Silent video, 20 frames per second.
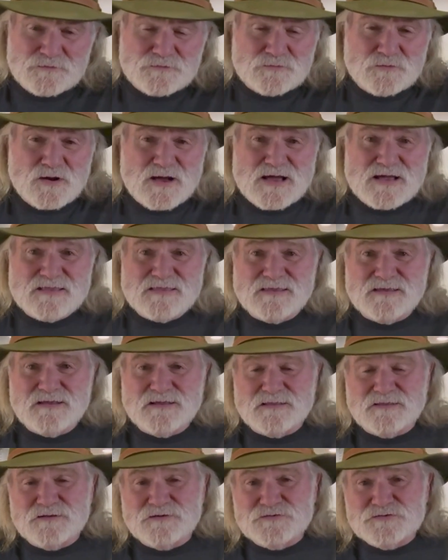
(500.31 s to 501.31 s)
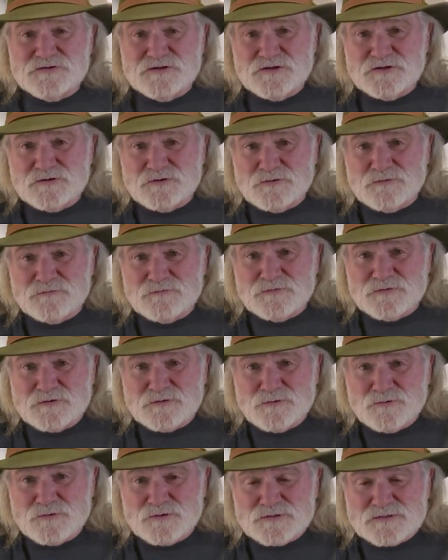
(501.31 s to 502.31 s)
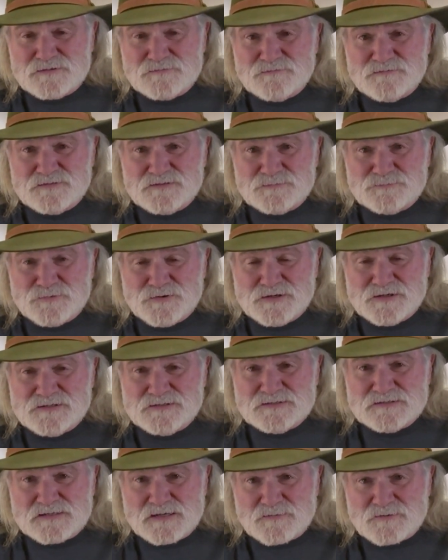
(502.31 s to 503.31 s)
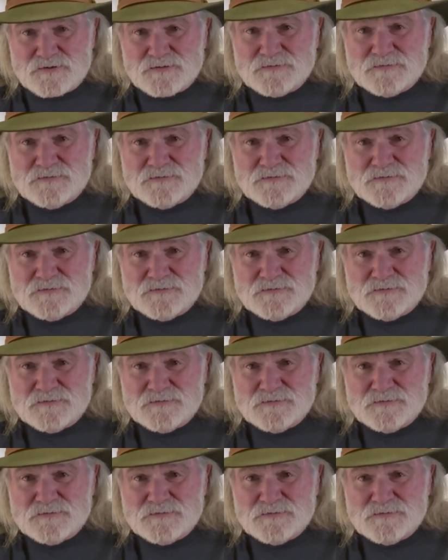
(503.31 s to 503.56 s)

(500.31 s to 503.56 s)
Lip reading: So I think this year, over the course of the spring and summer,